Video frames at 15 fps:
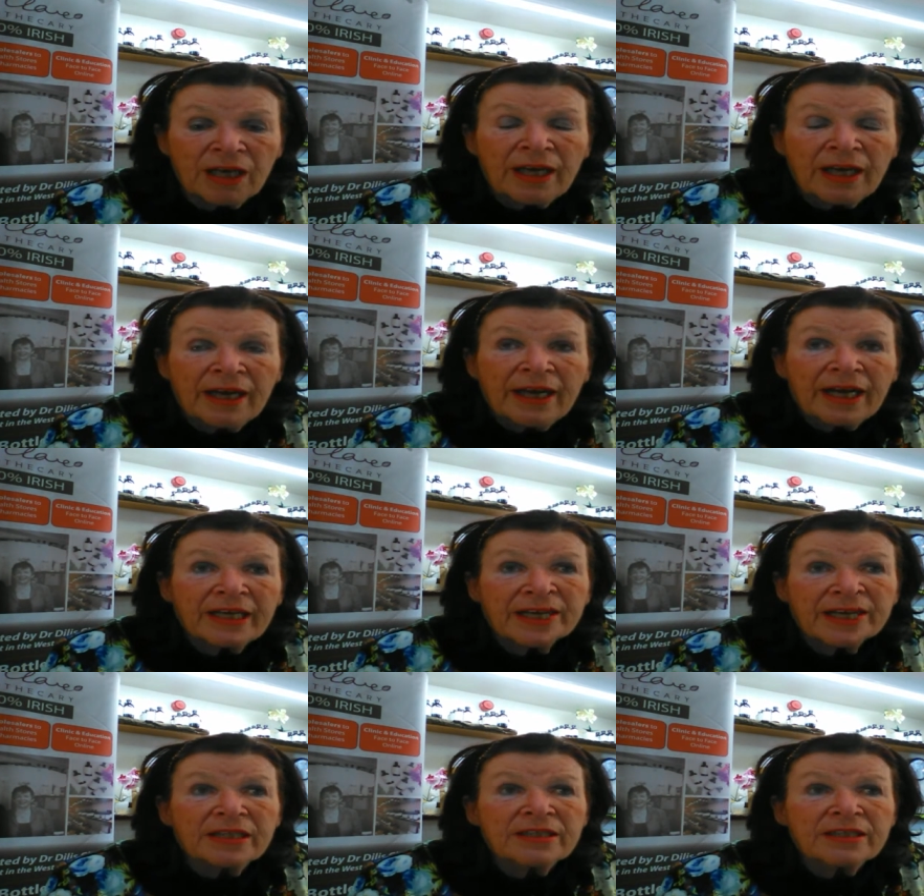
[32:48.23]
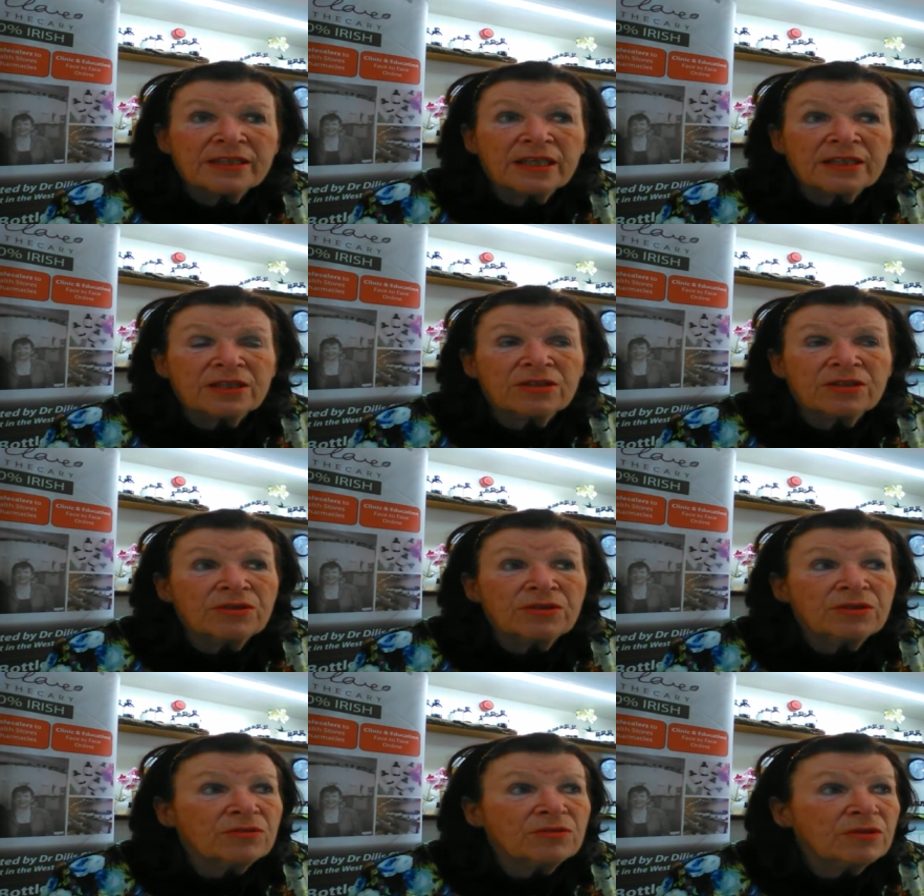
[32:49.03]
As I said to
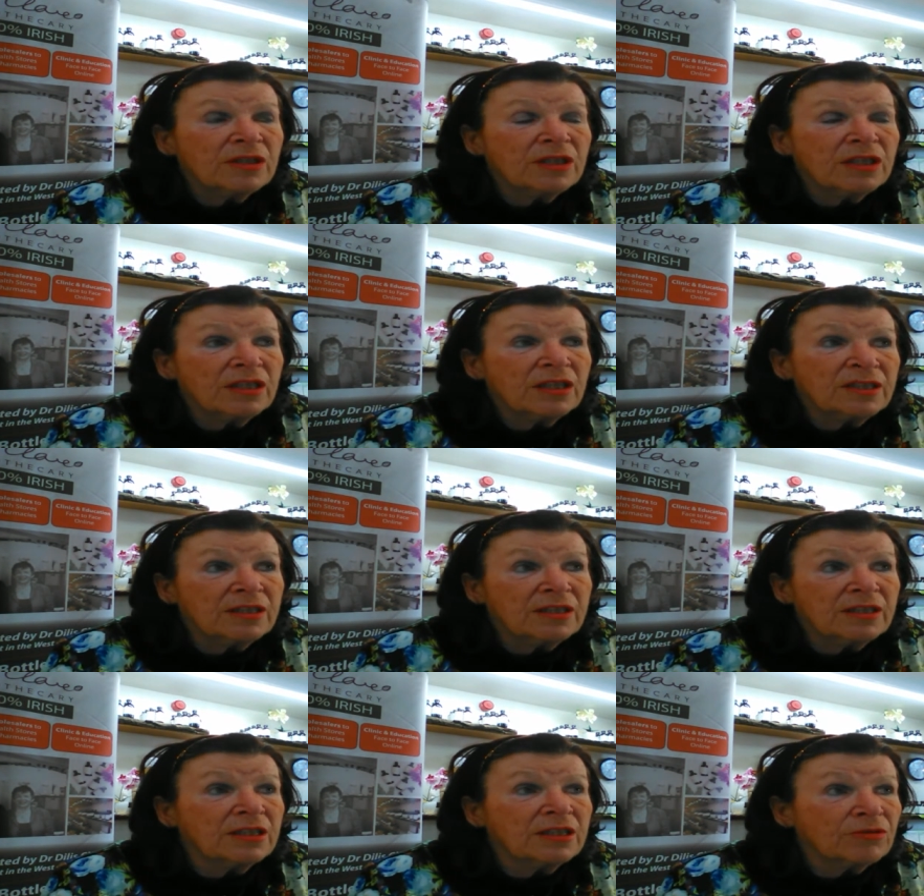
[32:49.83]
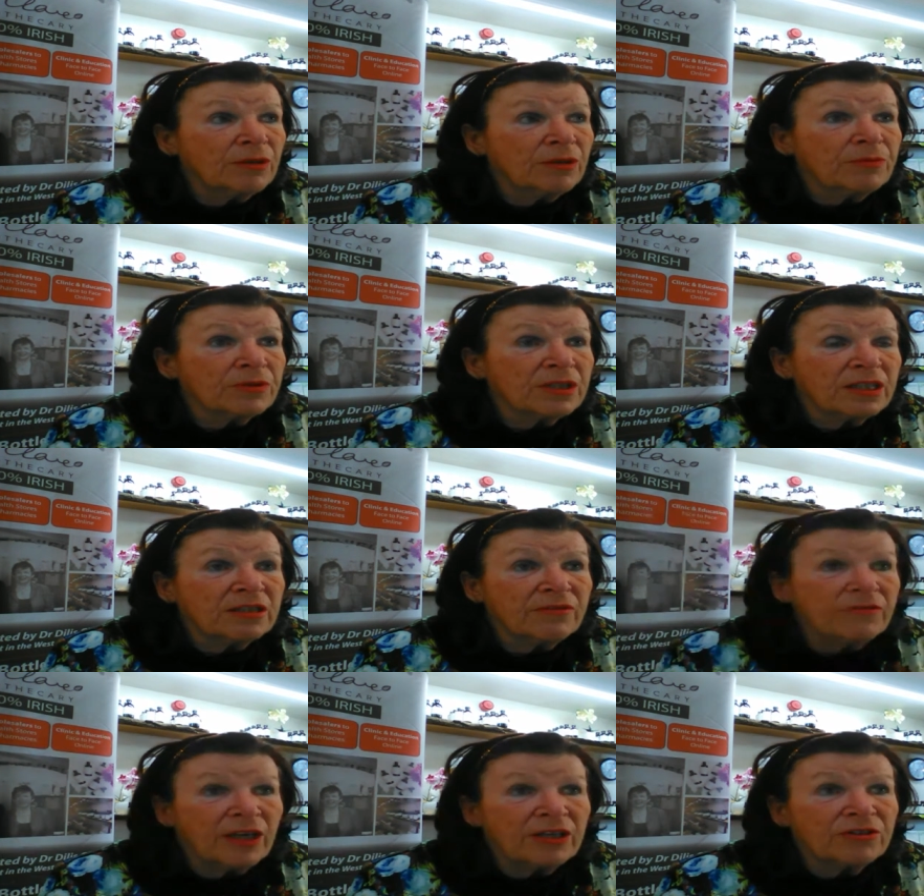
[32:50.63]
you, the 63% of
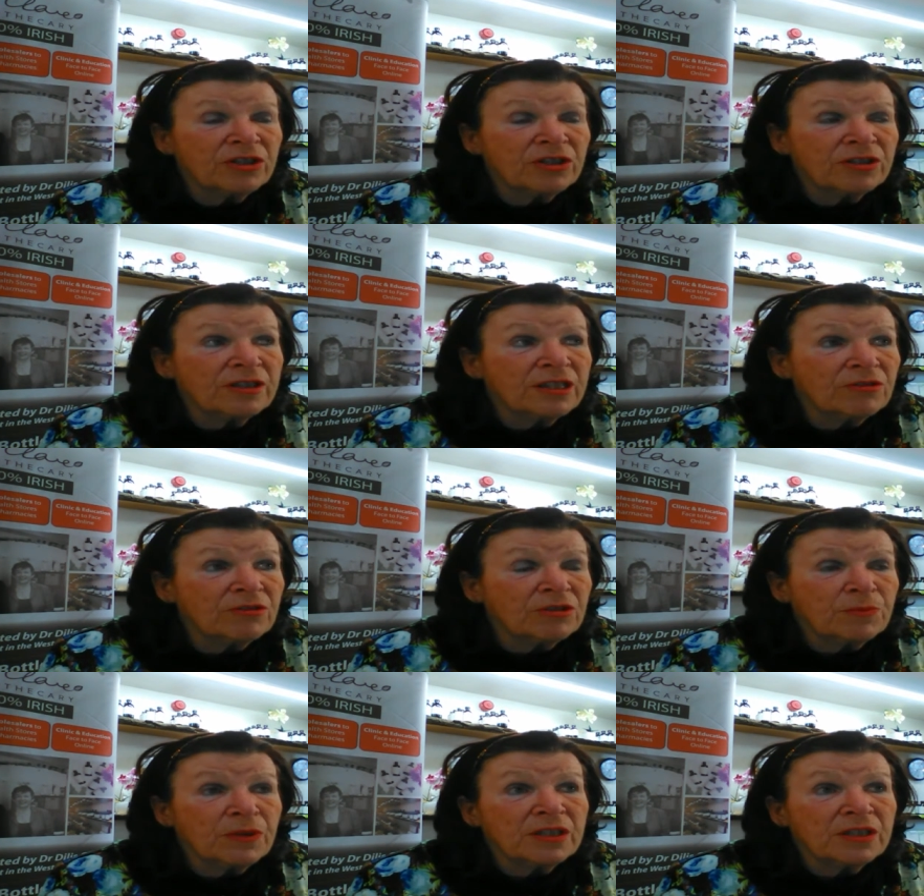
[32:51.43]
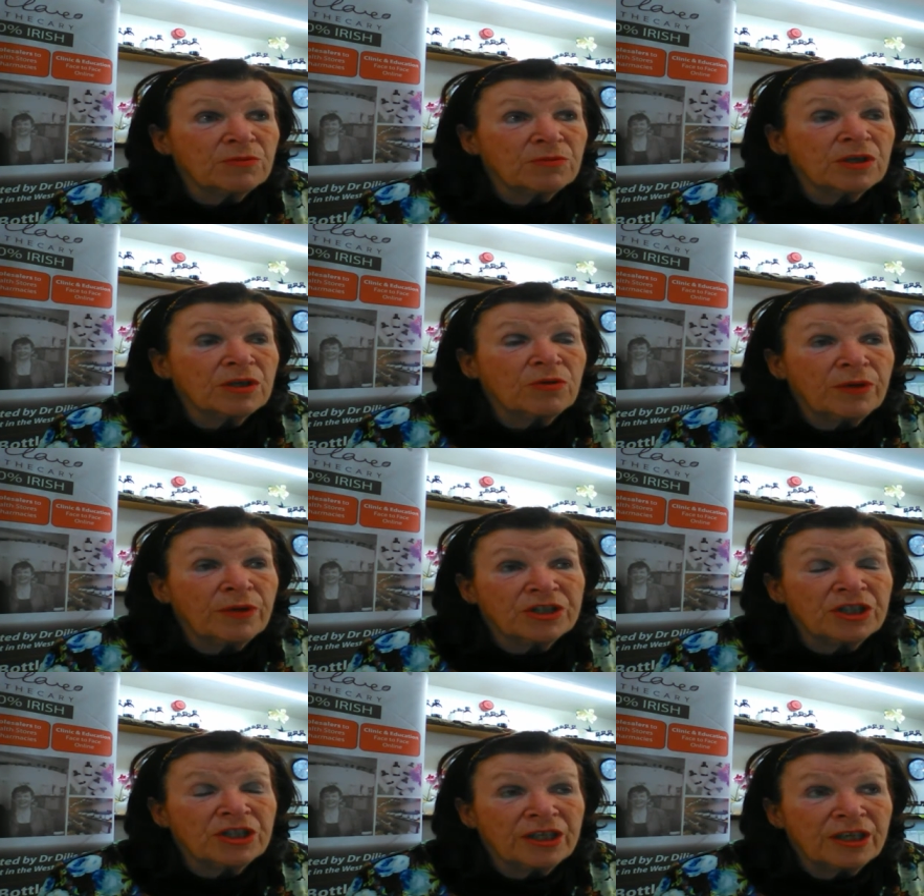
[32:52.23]
allergists in response to a
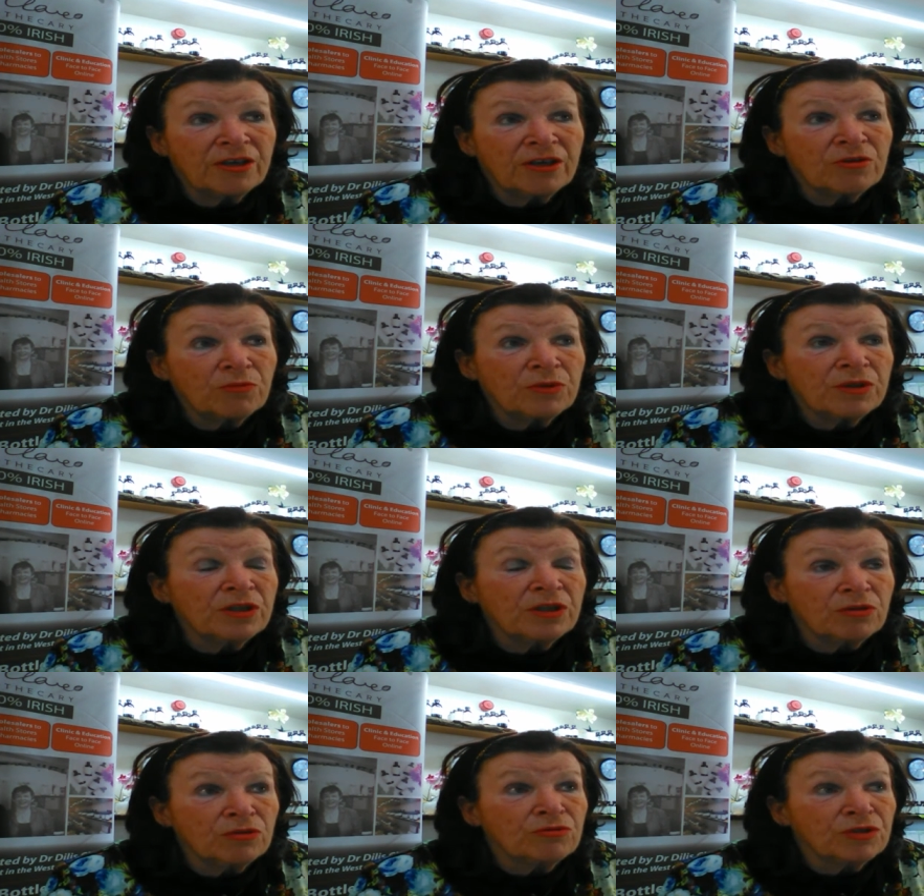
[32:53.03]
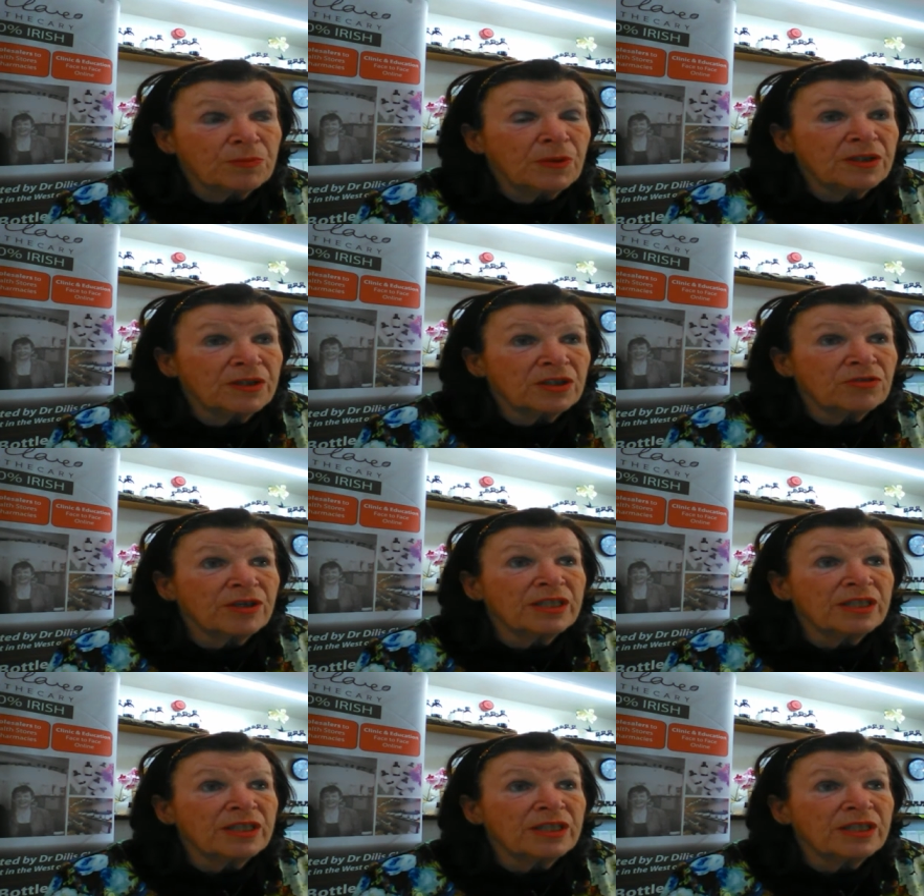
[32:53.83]
questionnaire with a good response rate